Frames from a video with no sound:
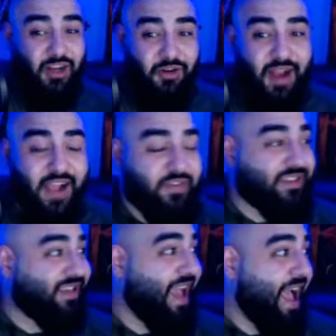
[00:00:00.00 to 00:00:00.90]
Kraft is
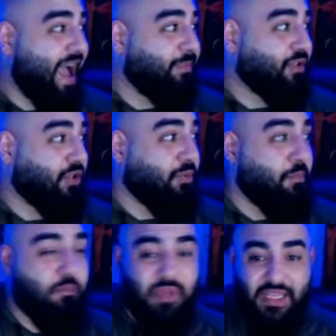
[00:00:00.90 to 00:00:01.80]
an absolute
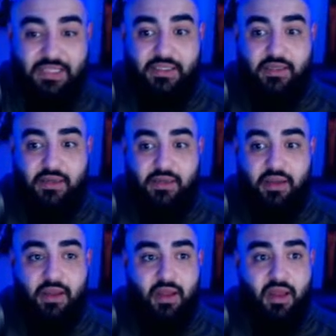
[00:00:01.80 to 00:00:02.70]
beast.
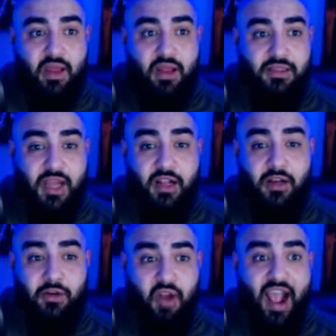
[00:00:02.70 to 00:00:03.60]

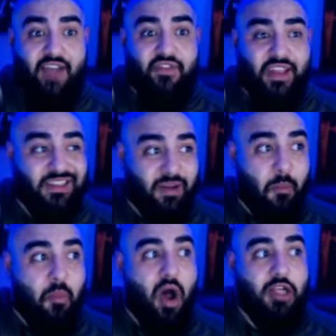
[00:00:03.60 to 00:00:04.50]
Tucker Kraft is a
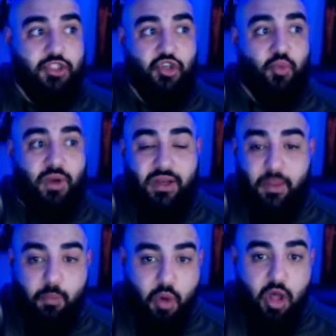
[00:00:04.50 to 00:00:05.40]
monster. When the
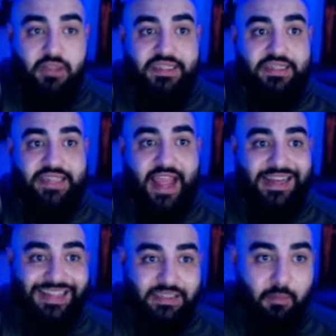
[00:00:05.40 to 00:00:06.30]
ball's in his hand,
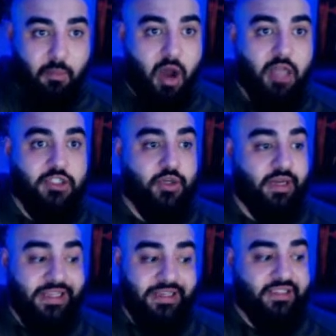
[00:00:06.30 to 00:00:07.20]
he's a monster, and
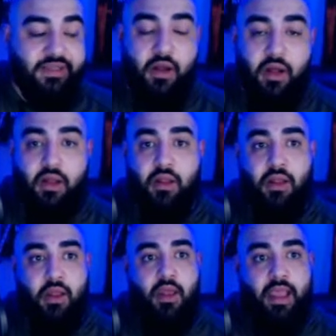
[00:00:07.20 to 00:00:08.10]
he does it all.
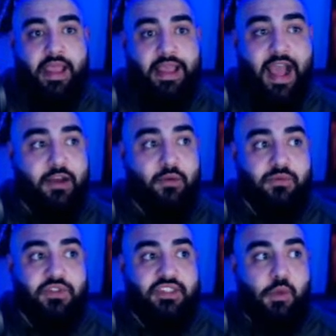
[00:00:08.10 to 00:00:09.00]
And I don't
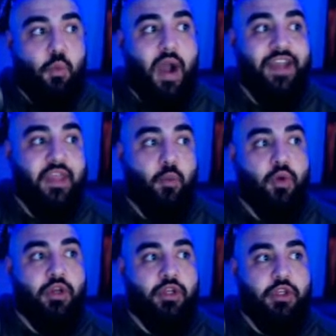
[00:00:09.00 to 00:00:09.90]
see why they
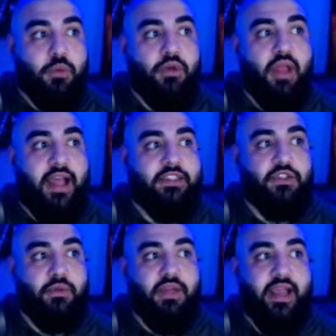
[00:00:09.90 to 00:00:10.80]
wouldn't utilize
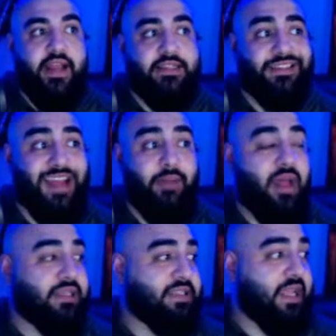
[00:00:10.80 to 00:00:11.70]
two tight ends. Now, I'm
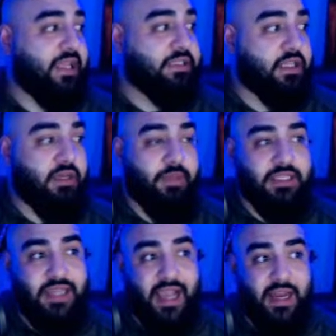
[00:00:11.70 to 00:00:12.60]
not saying he's going to be
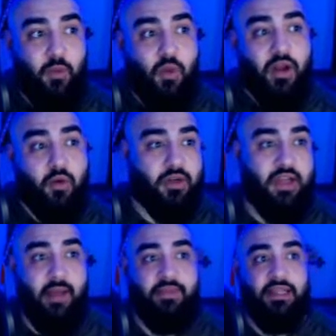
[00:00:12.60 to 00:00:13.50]
tight end 1 or a
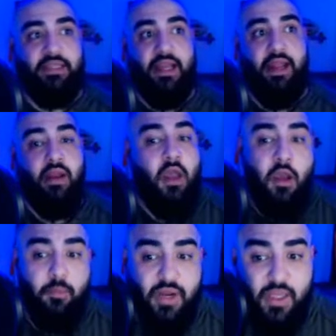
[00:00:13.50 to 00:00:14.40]
top 10 tight end,
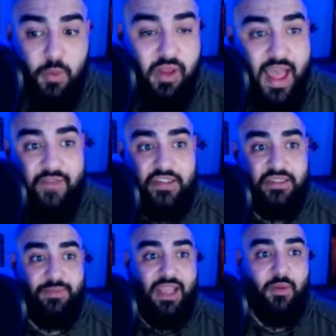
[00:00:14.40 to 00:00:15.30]
but he will have his
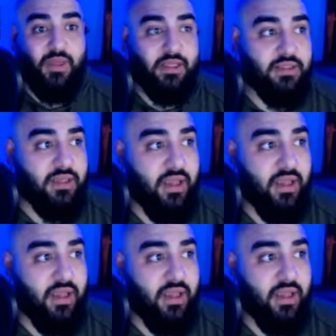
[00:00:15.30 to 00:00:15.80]
spike weeks.